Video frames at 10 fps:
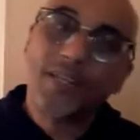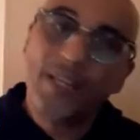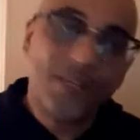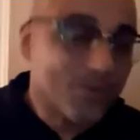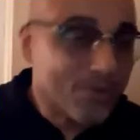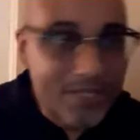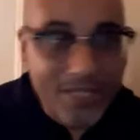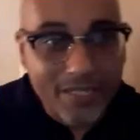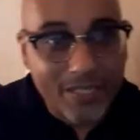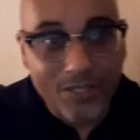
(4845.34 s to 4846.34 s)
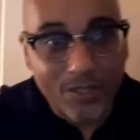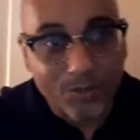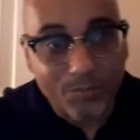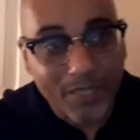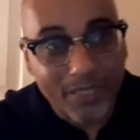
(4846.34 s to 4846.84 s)
ain't doing nothing at
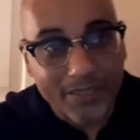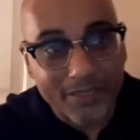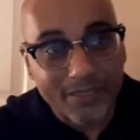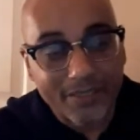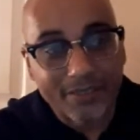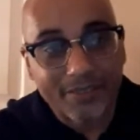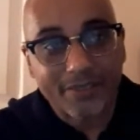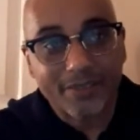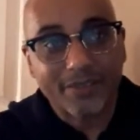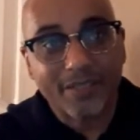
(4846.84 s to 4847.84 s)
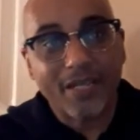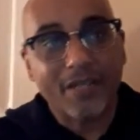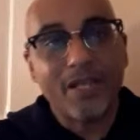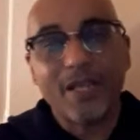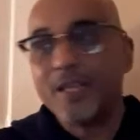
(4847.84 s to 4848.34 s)
those places.
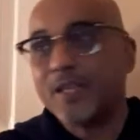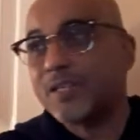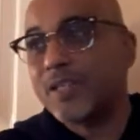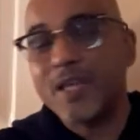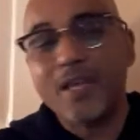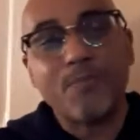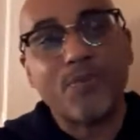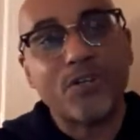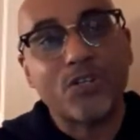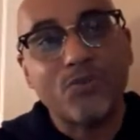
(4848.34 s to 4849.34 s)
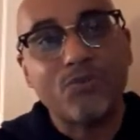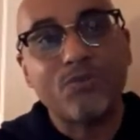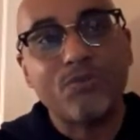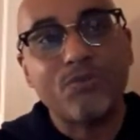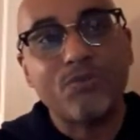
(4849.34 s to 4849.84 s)
They ain't
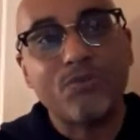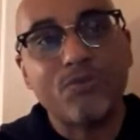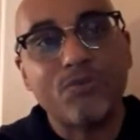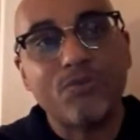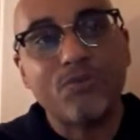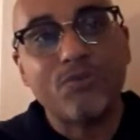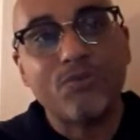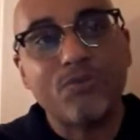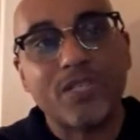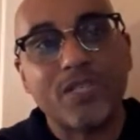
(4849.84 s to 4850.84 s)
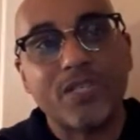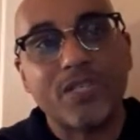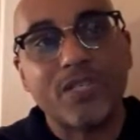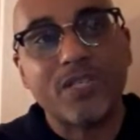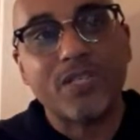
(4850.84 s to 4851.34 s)
produce
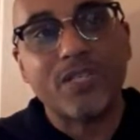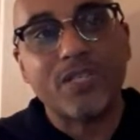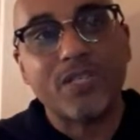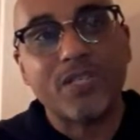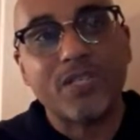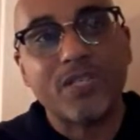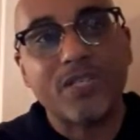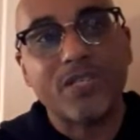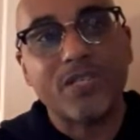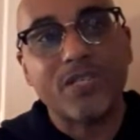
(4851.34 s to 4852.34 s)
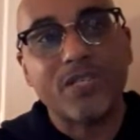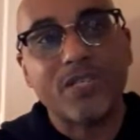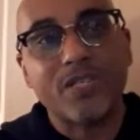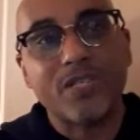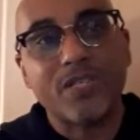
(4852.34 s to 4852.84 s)
billionaires. They're not
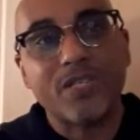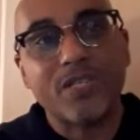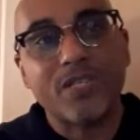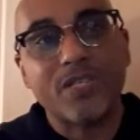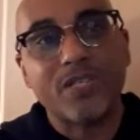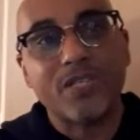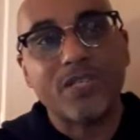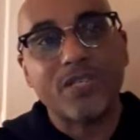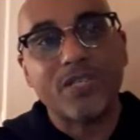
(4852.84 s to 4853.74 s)
producing billionaires.